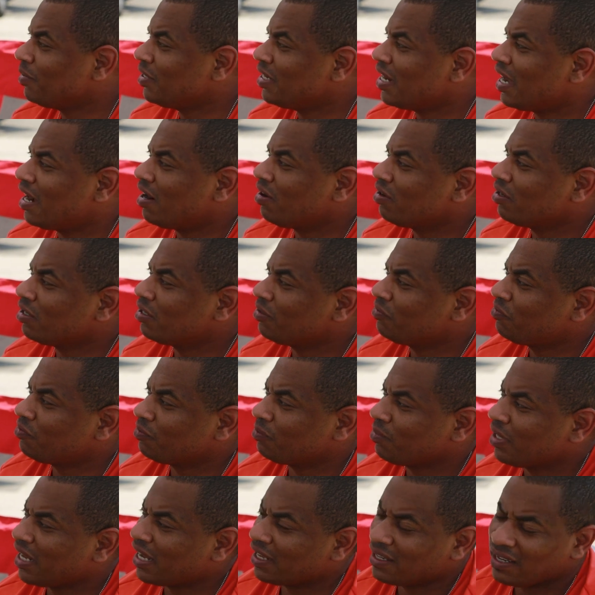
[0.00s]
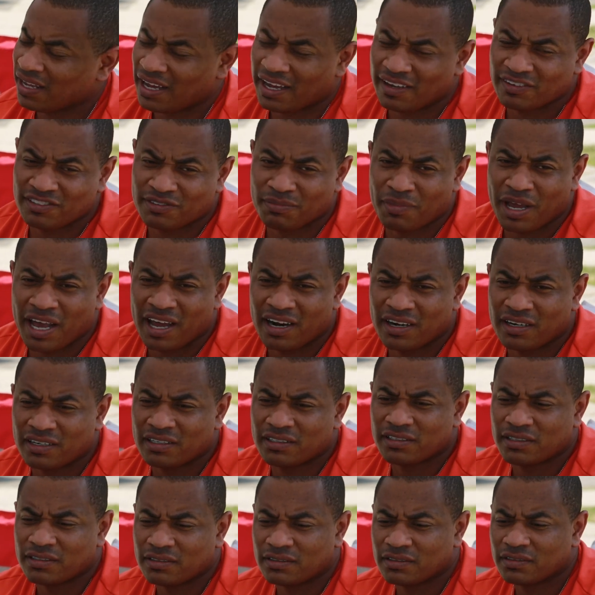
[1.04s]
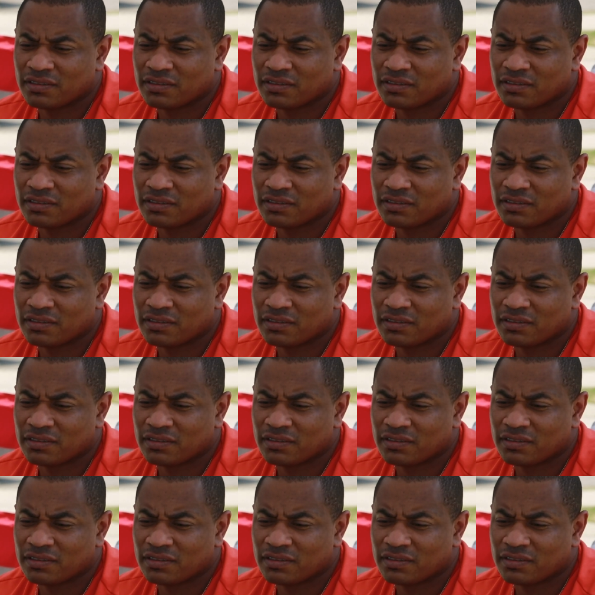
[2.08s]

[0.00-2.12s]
to be down here for Black Lives Matter.